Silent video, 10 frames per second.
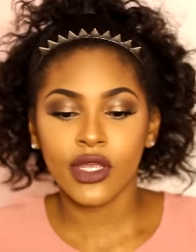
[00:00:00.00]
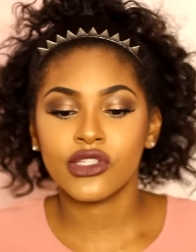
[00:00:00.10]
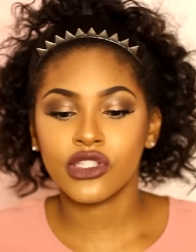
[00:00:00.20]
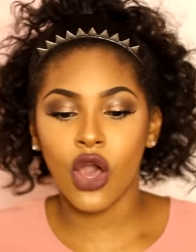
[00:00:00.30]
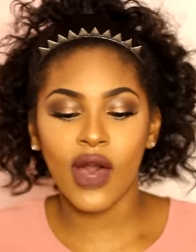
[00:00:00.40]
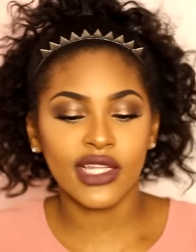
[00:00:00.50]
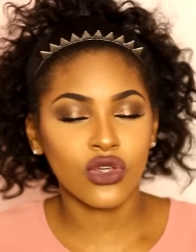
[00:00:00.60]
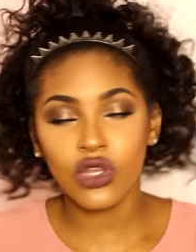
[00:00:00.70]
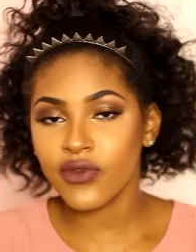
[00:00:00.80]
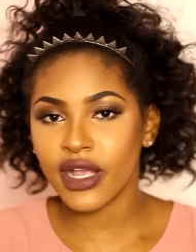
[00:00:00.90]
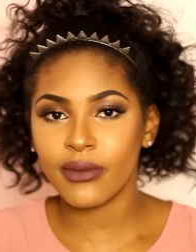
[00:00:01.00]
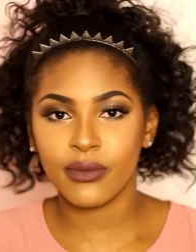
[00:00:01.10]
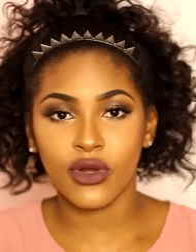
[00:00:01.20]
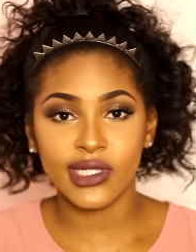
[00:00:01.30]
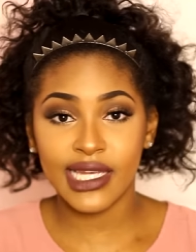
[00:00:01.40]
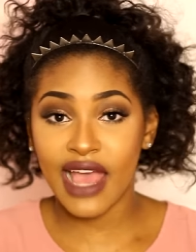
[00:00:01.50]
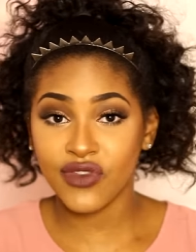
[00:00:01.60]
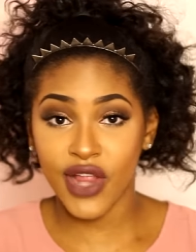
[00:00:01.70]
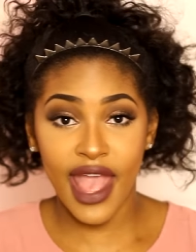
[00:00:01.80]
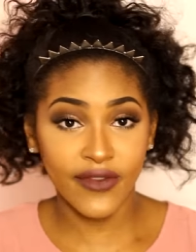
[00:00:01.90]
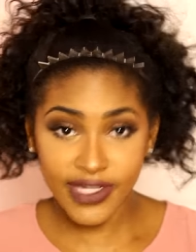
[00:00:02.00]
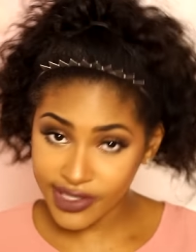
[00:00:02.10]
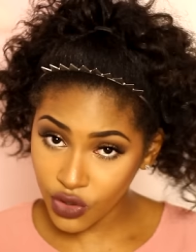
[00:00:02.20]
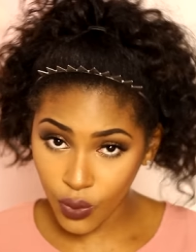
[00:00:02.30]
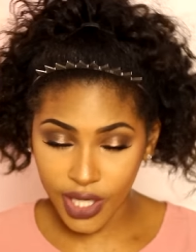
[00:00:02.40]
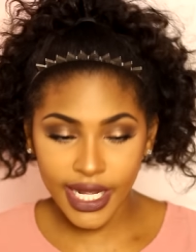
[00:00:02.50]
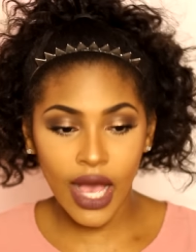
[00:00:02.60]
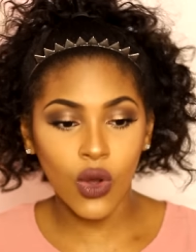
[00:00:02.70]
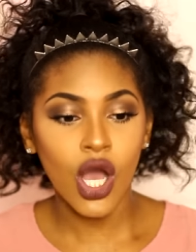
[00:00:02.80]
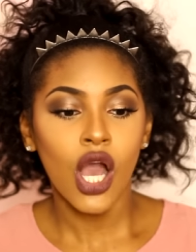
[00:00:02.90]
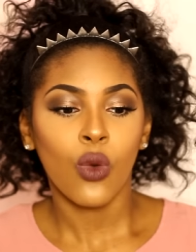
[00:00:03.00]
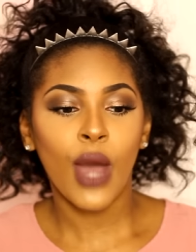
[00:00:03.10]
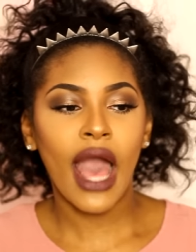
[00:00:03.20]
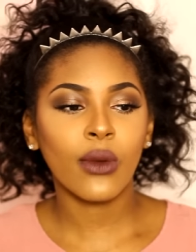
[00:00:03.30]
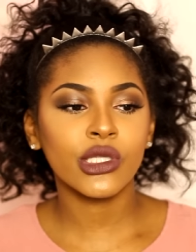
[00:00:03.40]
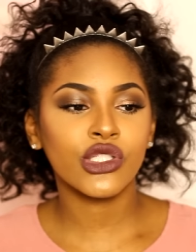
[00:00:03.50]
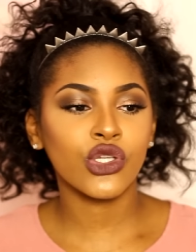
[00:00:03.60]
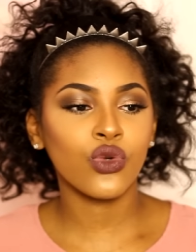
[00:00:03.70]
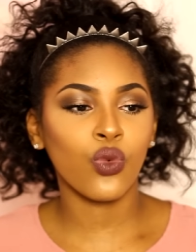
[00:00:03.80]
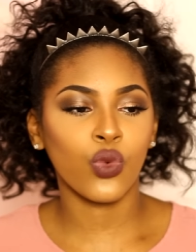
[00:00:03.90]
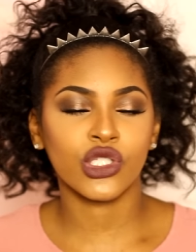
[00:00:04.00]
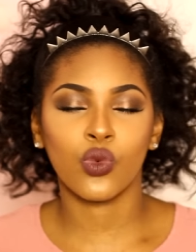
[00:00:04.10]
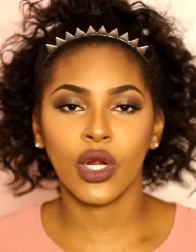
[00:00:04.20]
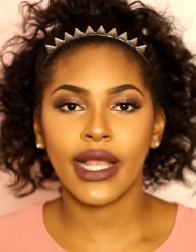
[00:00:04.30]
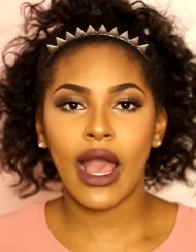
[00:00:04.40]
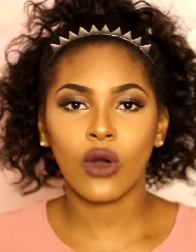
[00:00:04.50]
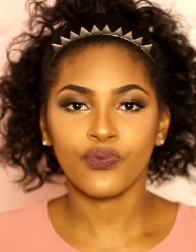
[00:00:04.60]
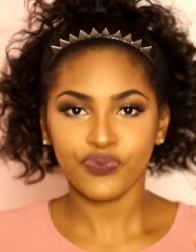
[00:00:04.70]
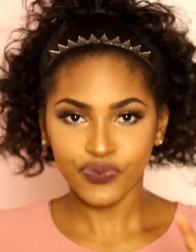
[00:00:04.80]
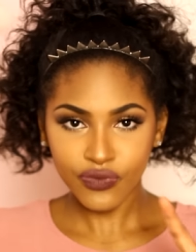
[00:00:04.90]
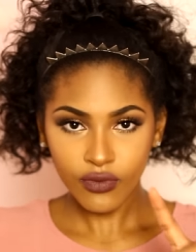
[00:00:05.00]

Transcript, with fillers: So I totally recommend protein after every single workout. What I would do was work out